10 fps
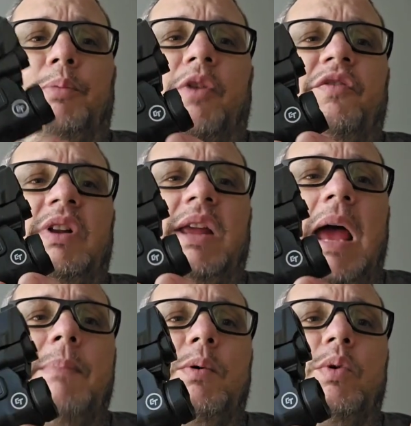perfectly
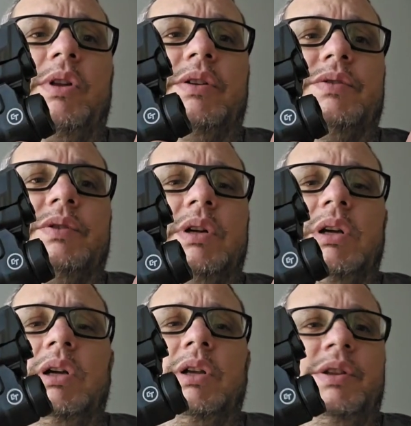happy with this.
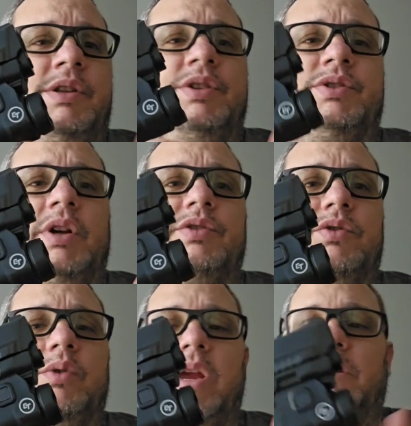This does
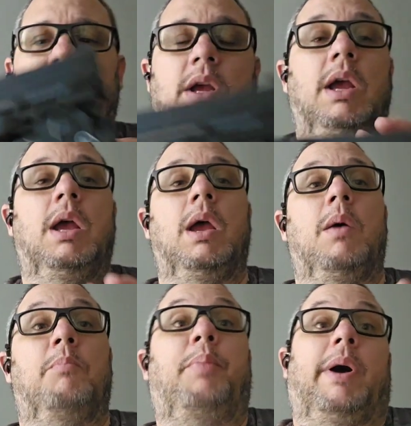great.
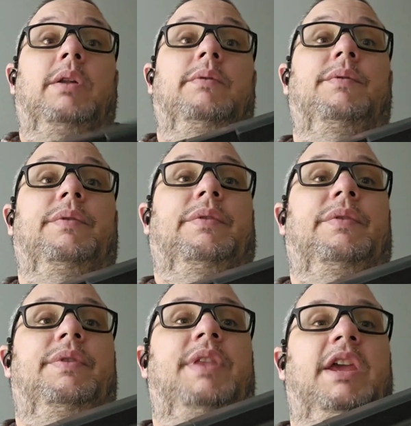But
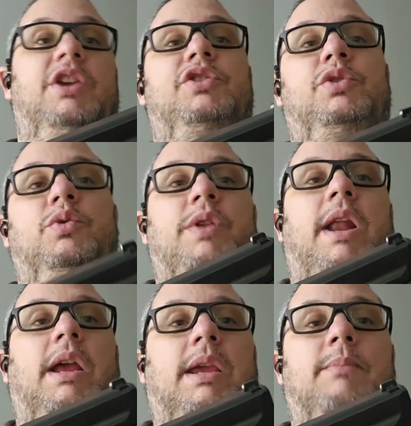the issue that
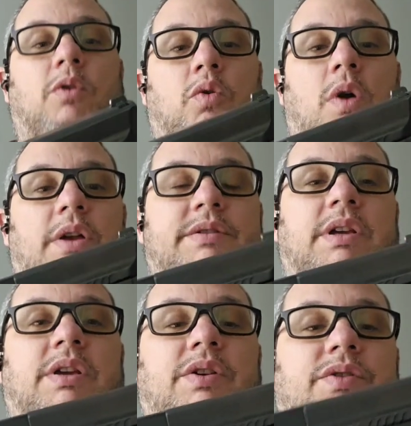I came across
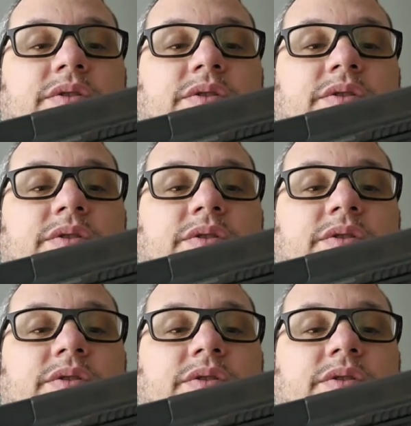is